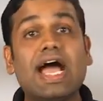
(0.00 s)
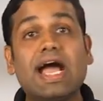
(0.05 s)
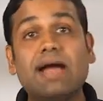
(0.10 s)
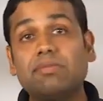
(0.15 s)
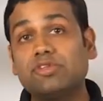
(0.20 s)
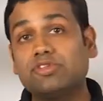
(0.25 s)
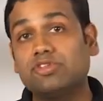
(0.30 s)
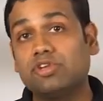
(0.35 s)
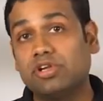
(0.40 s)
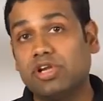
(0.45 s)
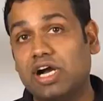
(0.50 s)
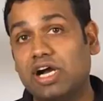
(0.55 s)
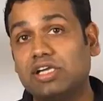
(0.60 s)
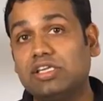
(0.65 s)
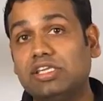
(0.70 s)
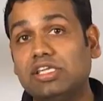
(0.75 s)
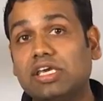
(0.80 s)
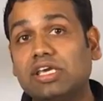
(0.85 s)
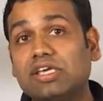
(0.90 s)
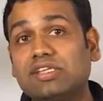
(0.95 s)
Amazon
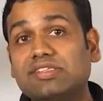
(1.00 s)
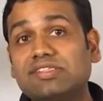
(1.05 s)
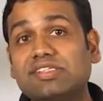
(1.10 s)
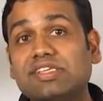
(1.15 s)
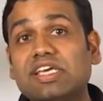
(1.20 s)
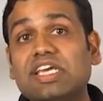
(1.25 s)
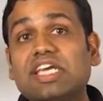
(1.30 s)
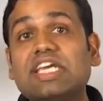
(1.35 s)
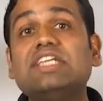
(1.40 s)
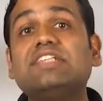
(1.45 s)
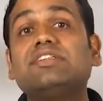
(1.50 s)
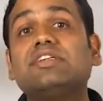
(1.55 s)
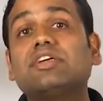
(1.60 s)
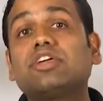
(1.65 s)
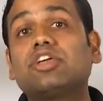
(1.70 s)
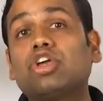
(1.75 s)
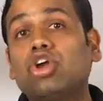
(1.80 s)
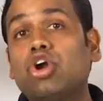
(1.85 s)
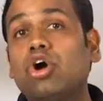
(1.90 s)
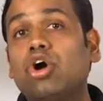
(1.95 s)
RDS is
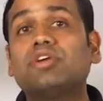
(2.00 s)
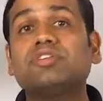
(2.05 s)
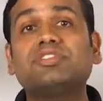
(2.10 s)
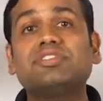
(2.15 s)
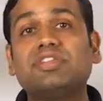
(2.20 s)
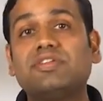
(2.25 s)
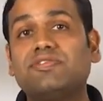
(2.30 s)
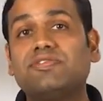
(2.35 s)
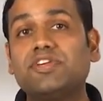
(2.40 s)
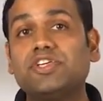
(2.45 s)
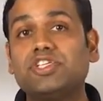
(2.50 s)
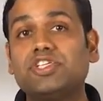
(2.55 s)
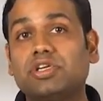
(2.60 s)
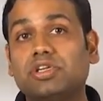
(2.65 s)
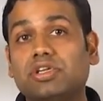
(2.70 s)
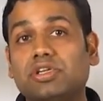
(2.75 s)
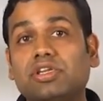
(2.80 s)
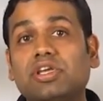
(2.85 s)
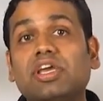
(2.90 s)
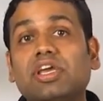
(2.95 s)
a
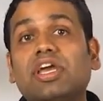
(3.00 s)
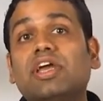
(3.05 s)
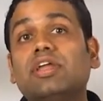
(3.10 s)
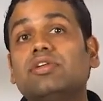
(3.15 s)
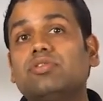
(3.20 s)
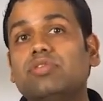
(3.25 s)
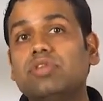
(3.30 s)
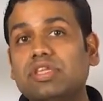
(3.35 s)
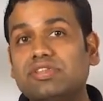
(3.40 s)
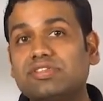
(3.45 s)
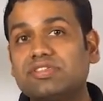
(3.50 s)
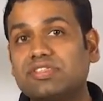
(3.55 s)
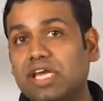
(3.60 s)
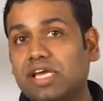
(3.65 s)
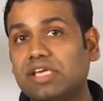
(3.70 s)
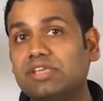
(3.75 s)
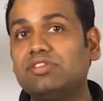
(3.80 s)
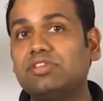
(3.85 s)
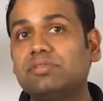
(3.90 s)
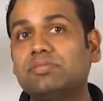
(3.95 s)
cost-efficient and
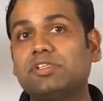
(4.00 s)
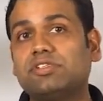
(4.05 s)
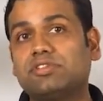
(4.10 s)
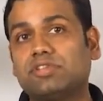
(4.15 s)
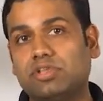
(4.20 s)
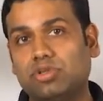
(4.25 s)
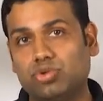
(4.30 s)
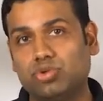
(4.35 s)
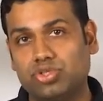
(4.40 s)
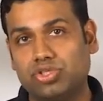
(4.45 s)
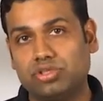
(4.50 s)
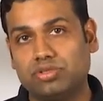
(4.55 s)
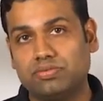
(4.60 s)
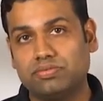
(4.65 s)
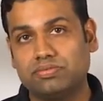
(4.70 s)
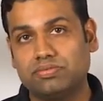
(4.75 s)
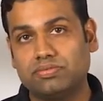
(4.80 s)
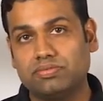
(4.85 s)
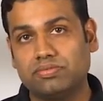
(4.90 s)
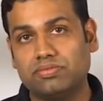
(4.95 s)
resizable
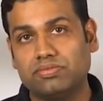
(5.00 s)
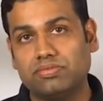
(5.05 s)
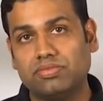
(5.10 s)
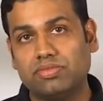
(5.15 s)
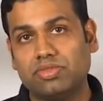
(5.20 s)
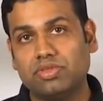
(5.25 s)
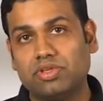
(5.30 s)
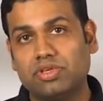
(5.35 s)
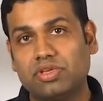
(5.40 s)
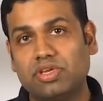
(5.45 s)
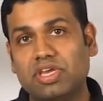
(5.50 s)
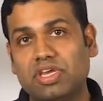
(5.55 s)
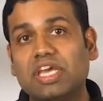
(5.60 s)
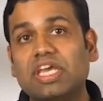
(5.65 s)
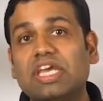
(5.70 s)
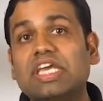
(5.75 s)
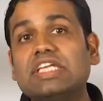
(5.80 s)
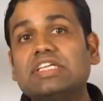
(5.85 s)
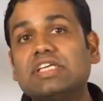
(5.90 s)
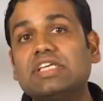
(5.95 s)
solution.
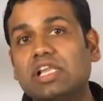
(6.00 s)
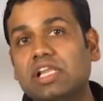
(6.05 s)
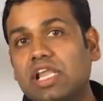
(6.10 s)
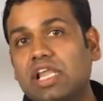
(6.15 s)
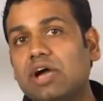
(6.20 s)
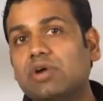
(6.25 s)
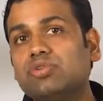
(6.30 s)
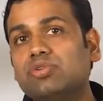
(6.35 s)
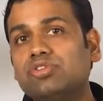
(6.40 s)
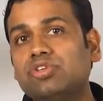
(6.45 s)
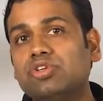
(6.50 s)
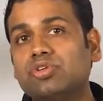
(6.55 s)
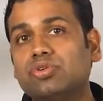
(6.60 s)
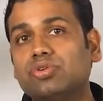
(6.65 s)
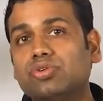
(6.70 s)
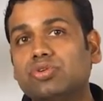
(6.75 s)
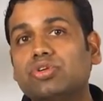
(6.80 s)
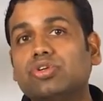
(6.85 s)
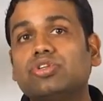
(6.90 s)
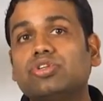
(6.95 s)
It allows
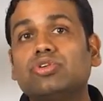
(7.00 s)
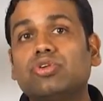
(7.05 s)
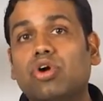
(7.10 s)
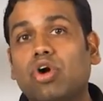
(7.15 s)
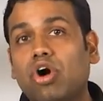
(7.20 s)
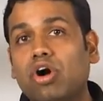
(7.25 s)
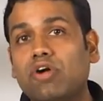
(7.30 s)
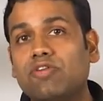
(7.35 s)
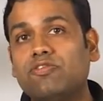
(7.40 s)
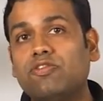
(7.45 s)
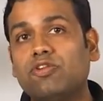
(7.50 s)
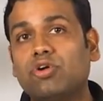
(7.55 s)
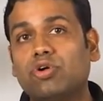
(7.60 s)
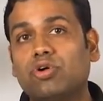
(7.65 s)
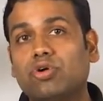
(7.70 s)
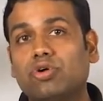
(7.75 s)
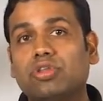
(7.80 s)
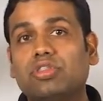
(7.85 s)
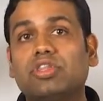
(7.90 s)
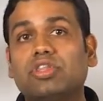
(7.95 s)
you to
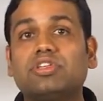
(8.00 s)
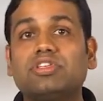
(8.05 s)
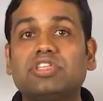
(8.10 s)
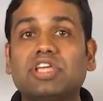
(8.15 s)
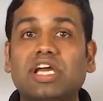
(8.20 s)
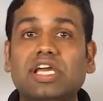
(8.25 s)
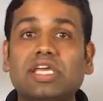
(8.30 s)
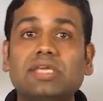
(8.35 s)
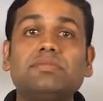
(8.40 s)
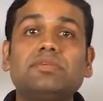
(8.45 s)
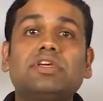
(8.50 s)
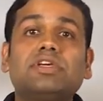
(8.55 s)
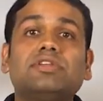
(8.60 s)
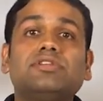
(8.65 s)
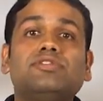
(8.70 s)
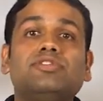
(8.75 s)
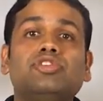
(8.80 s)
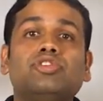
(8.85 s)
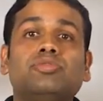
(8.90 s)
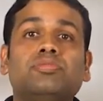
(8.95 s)
offload the
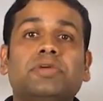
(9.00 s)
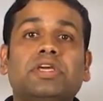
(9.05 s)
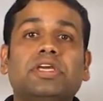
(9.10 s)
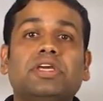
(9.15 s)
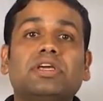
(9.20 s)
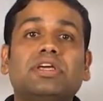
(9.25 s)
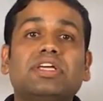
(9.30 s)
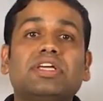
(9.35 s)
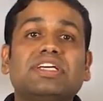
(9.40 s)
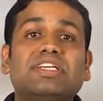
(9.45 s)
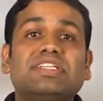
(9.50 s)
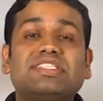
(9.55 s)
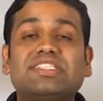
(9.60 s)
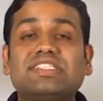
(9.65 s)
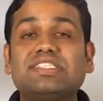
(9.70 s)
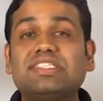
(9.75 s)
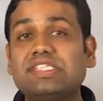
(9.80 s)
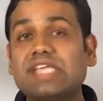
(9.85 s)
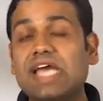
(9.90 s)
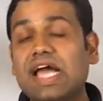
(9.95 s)
time-consuming
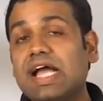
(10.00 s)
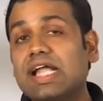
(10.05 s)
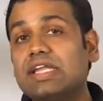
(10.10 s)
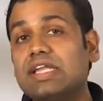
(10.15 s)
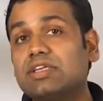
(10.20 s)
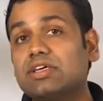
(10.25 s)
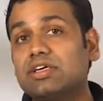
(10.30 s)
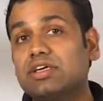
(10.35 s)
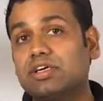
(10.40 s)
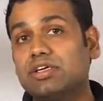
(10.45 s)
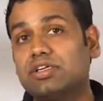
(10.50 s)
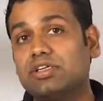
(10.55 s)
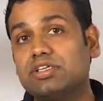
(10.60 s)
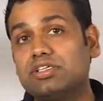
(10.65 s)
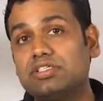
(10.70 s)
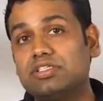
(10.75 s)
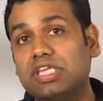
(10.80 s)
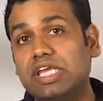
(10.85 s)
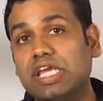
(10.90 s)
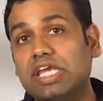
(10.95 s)
standard
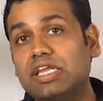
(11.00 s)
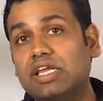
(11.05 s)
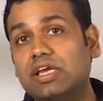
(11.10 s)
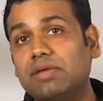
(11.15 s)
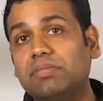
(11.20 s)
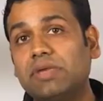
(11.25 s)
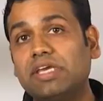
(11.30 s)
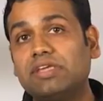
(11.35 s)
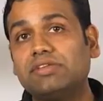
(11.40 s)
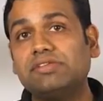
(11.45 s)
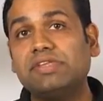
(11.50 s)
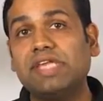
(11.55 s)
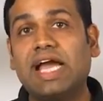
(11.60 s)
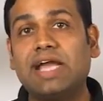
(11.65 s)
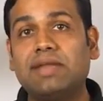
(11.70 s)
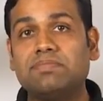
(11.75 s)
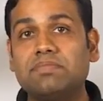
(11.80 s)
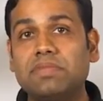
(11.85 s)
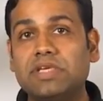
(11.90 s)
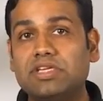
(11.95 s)
database
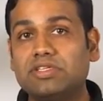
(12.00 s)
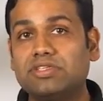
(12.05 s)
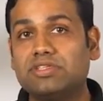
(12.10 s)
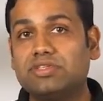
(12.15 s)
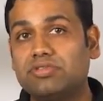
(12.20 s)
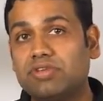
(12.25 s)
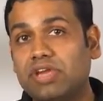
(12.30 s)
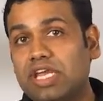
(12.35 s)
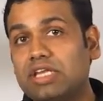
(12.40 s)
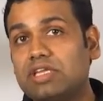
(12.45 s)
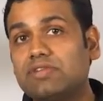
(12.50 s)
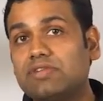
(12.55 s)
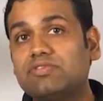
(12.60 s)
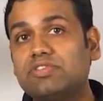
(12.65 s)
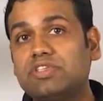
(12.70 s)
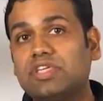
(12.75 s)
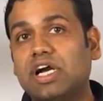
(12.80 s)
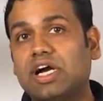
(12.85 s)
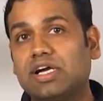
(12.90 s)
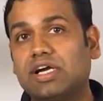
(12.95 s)

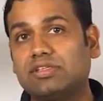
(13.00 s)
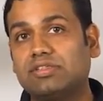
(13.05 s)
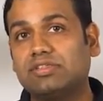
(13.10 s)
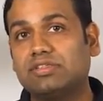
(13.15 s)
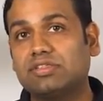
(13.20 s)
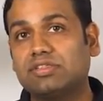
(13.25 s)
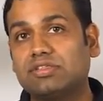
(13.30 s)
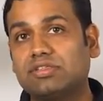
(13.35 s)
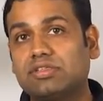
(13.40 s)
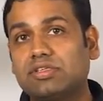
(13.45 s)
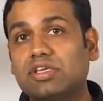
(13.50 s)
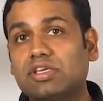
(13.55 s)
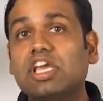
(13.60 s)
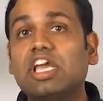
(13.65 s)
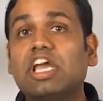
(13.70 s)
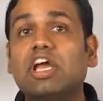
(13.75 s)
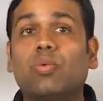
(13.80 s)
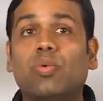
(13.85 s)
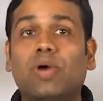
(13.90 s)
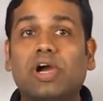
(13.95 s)
administrative tasks
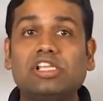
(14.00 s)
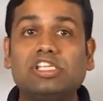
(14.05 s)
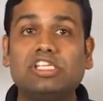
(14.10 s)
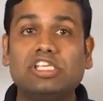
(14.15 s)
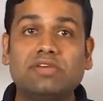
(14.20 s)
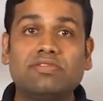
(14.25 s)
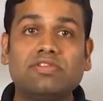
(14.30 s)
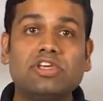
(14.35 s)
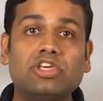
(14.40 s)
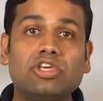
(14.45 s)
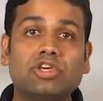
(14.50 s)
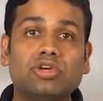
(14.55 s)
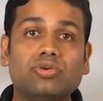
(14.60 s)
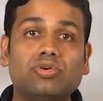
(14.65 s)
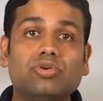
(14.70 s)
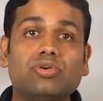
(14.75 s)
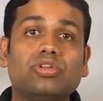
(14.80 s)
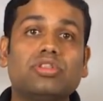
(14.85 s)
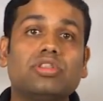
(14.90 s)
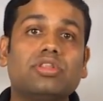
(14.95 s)
while giving
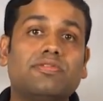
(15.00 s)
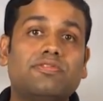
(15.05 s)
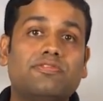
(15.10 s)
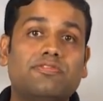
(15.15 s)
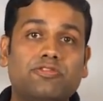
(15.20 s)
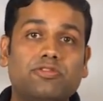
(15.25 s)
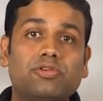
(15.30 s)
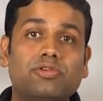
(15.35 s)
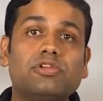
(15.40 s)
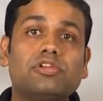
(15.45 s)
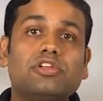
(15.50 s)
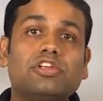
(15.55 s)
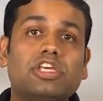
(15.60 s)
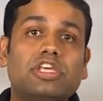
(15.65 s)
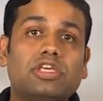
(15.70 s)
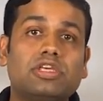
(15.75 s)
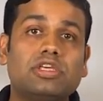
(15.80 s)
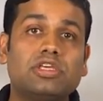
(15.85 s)
you the full